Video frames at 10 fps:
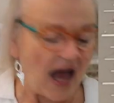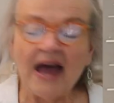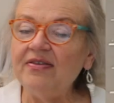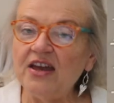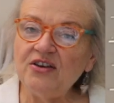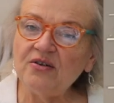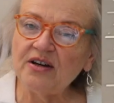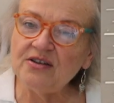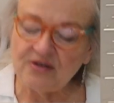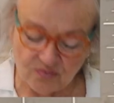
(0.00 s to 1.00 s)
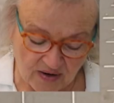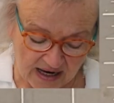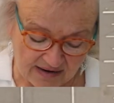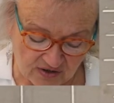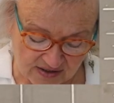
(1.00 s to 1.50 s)
and then you can use
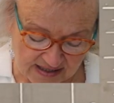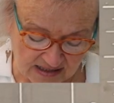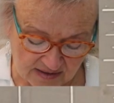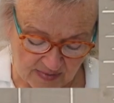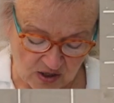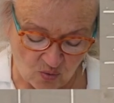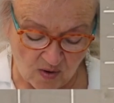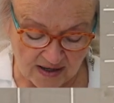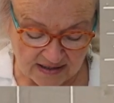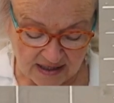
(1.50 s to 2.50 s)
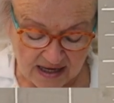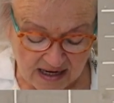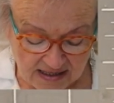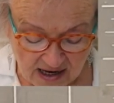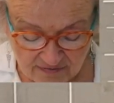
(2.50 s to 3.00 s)
whatever sentiment you want.
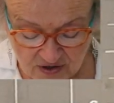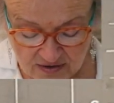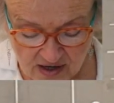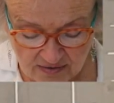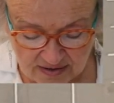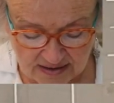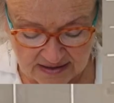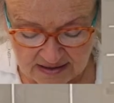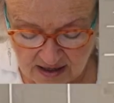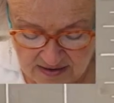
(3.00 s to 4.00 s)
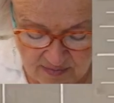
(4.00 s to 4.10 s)
Now if you notice on the